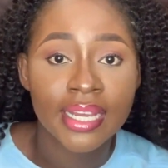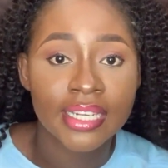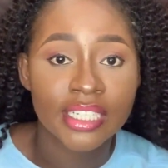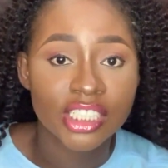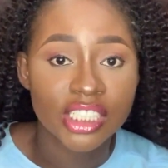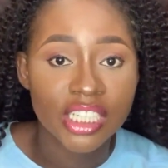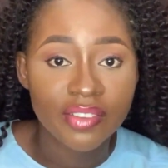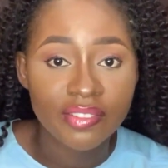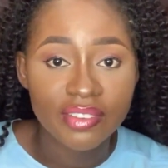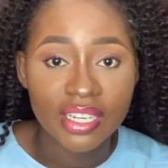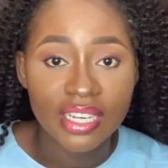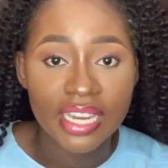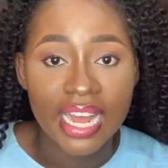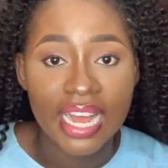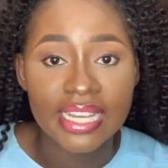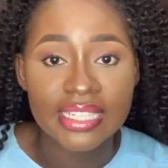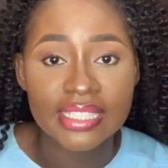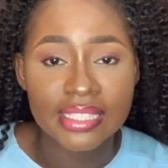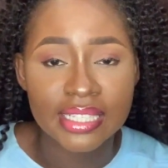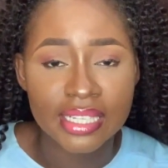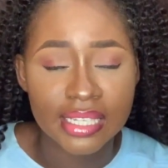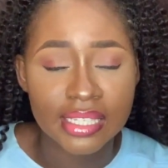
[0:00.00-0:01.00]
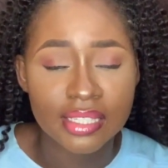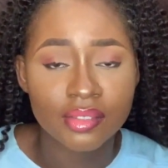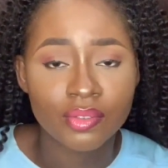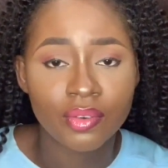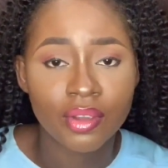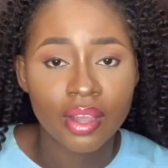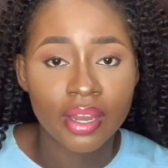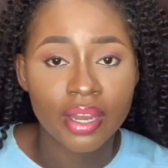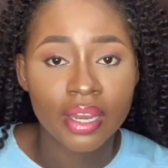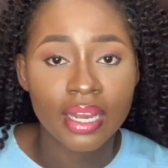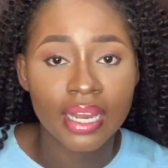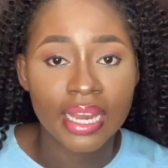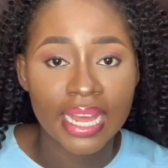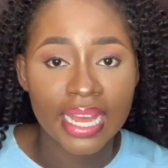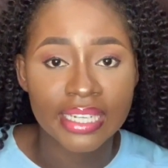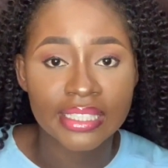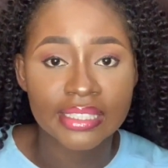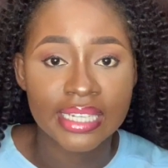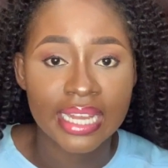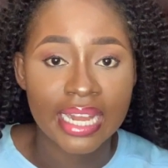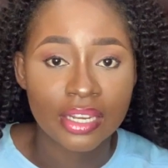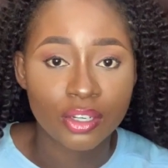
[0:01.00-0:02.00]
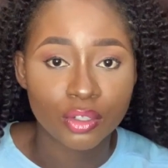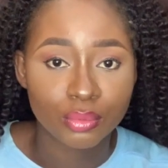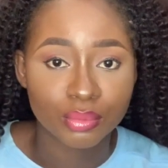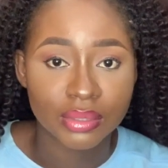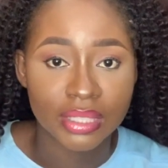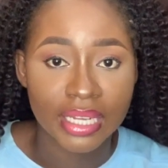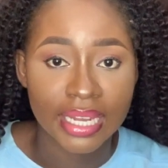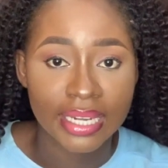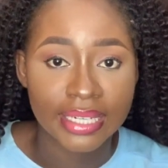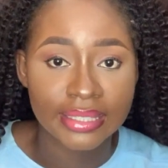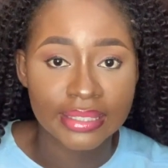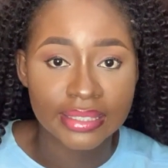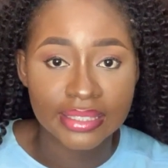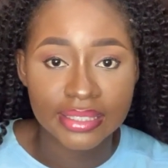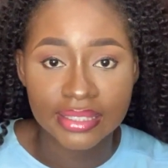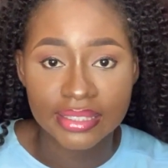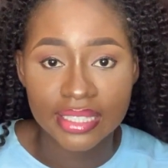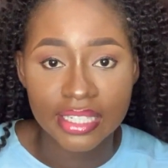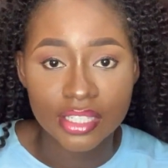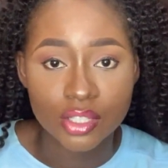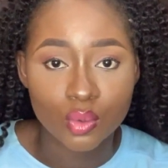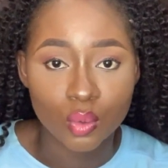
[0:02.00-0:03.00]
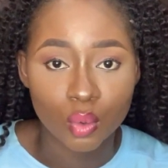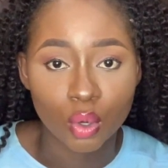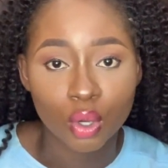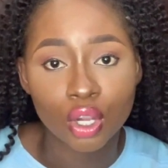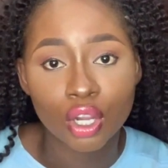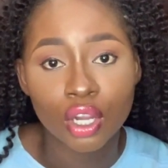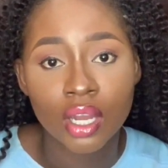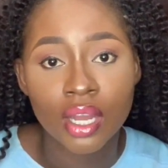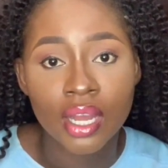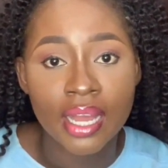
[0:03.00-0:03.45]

Chevening has this very large alumni, this network,